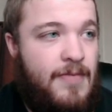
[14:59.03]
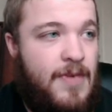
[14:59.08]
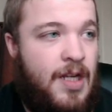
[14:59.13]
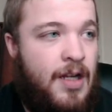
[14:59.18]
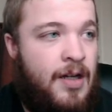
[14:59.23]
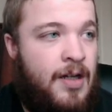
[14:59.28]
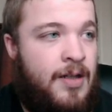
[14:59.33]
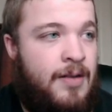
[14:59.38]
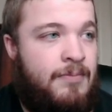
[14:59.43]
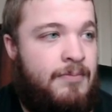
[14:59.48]

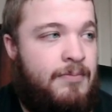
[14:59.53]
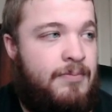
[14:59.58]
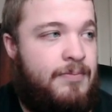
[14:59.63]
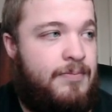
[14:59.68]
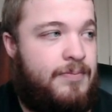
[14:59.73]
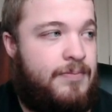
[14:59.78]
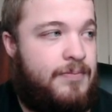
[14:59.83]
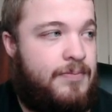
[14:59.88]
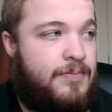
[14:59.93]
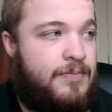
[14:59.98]
Well,
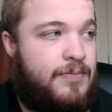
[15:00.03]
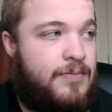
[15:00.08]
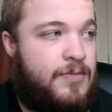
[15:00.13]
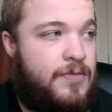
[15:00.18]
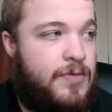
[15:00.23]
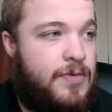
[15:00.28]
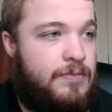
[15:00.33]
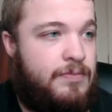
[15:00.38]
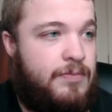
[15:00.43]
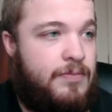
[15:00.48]

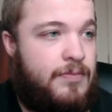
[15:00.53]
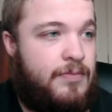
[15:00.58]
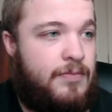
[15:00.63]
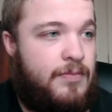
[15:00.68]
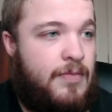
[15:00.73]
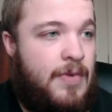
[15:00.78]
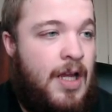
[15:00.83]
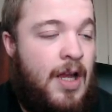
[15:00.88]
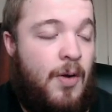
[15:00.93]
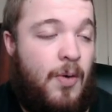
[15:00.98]

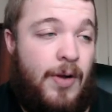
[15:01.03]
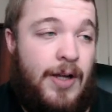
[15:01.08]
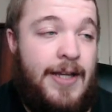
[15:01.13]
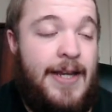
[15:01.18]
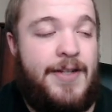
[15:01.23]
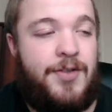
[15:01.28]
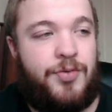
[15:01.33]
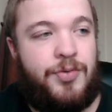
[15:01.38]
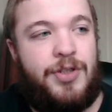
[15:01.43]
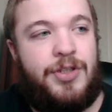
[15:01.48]
I
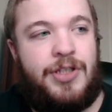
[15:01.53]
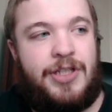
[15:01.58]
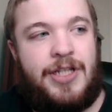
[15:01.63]
guess really